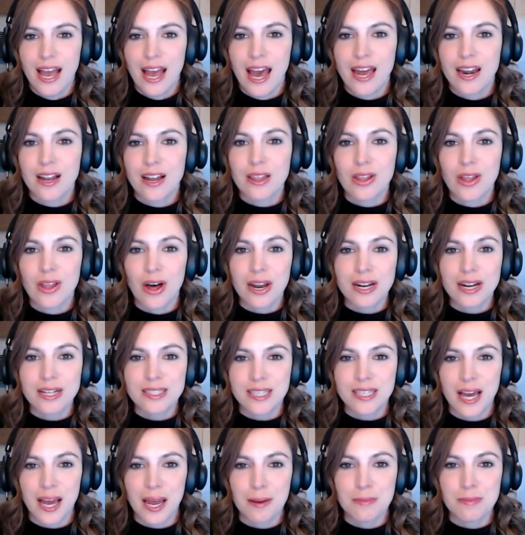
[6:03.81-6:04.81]
And a lot of
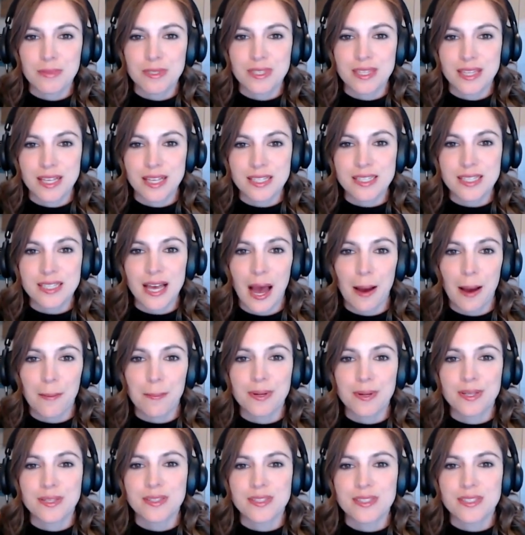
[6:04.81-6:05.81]
times this
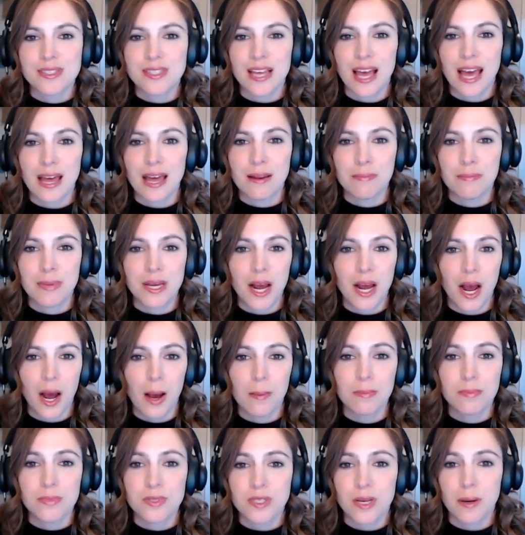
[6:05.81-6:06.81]
happens and
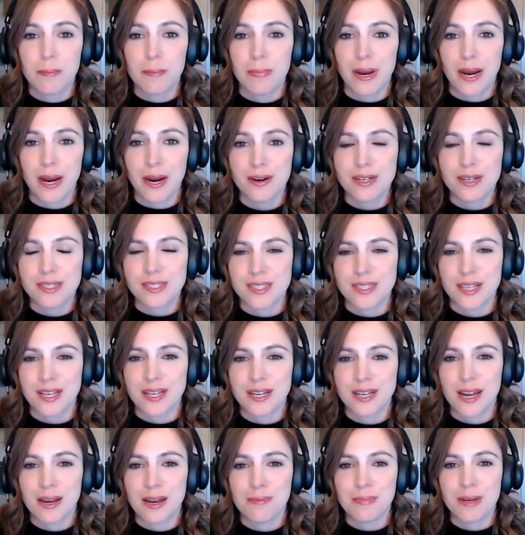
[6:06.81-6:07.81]
becomes
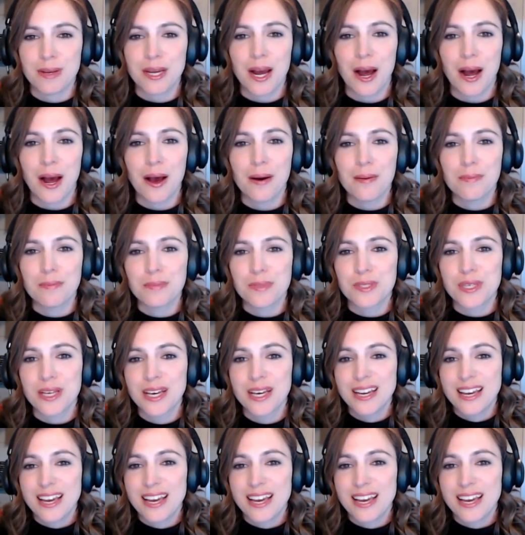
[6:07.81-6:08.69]
comparison and becomes